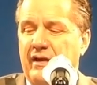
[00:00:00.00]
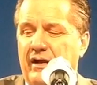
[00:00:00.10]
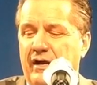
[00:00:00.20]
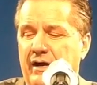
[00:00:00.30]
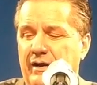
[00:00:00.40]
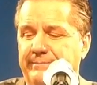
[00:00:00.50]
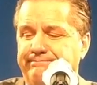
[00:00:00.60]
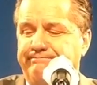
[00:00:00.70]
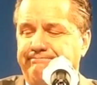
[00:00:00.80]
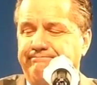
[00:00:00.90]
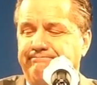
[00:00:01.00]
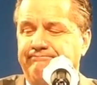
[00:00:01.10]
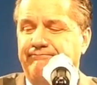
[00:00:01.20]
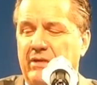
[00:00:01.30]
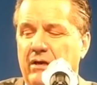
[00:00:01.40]
Um,
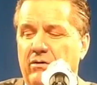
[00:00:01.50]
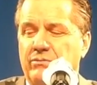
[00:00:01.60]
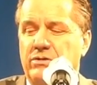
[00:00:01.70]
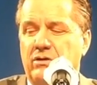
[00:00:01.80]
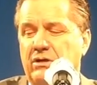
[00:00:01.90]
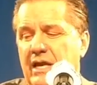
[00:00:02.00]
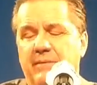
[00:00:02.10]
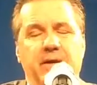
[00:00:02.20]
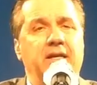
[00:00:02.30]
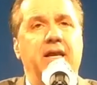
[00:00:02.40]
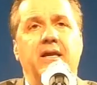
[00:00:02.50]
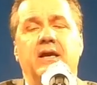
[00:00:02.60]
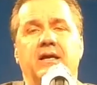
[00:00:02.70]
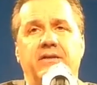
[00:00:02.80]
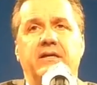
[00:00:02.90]
you know, it was a good game. And they,
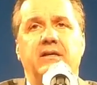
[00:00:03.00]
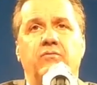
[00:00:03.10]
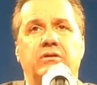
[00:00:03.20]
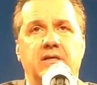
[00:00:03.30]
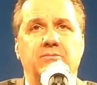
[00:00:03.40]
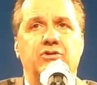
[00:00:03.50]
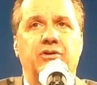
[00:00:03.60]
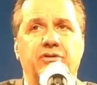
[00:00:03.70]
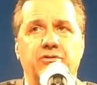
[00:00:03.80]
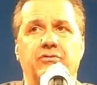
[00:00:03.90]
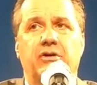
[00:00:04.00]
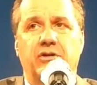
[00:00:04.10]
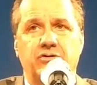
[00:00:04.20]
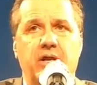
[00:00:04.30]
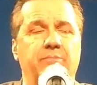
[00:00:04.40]
they did what teams are going to do. They're
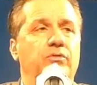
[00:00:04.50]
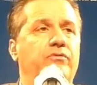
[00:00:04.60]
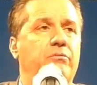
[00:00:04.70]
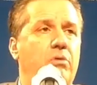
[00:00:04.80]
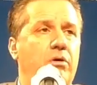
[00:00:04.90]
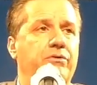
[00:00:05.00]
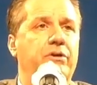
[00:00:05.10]
going to try to move the ball.